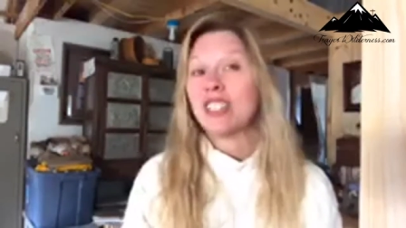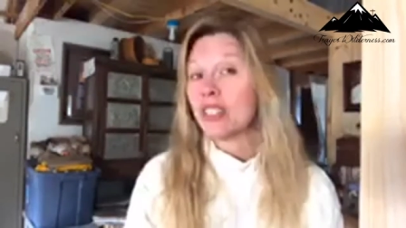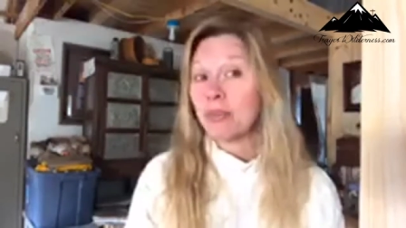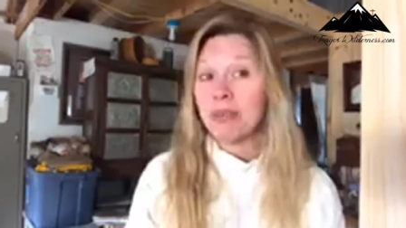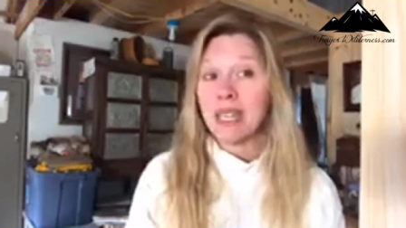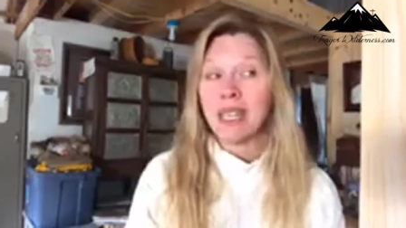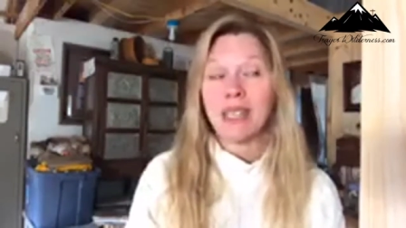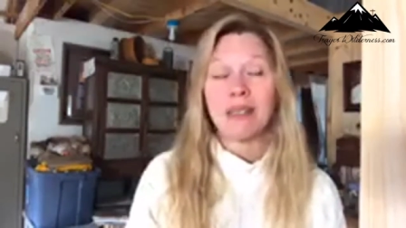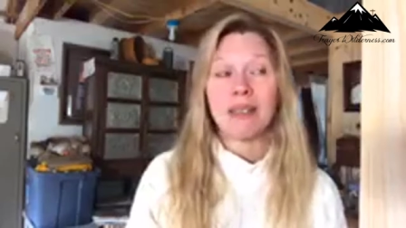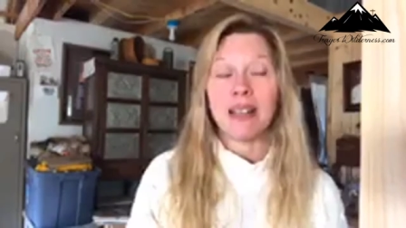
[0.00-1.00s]
it took
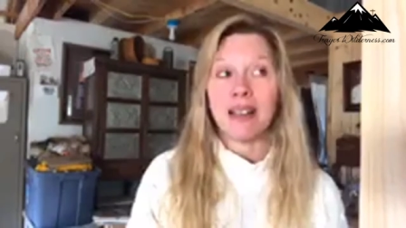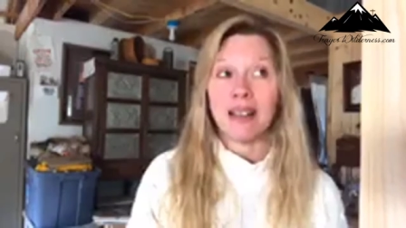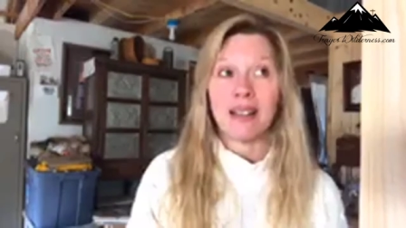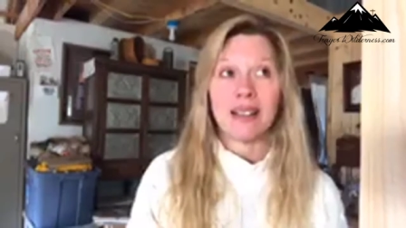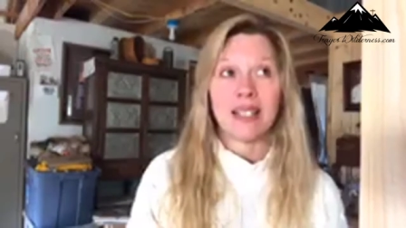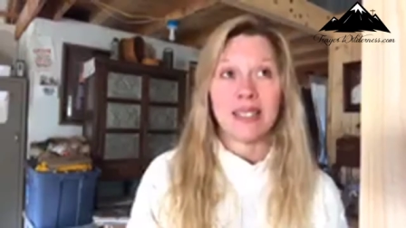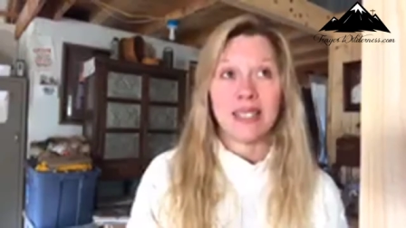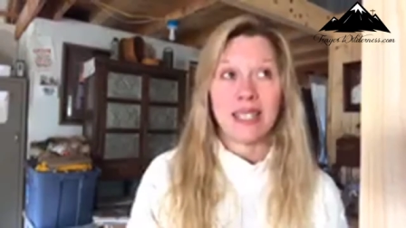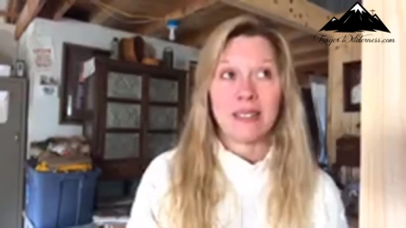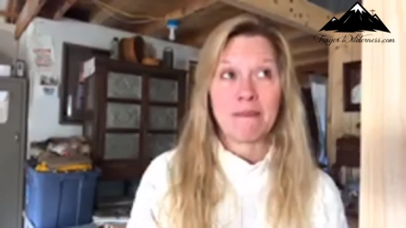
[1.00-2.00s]
me, uh, let's
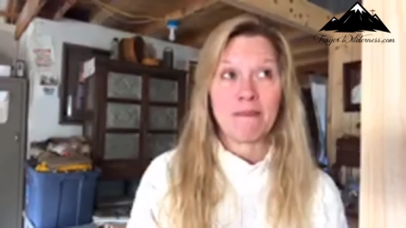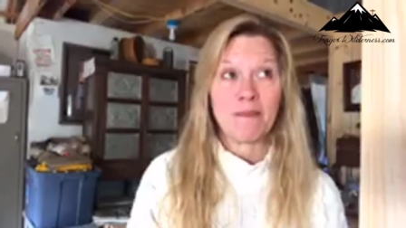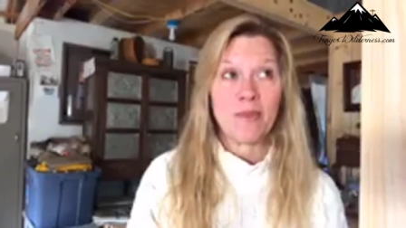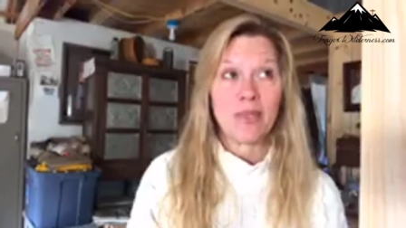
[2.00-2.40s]
see,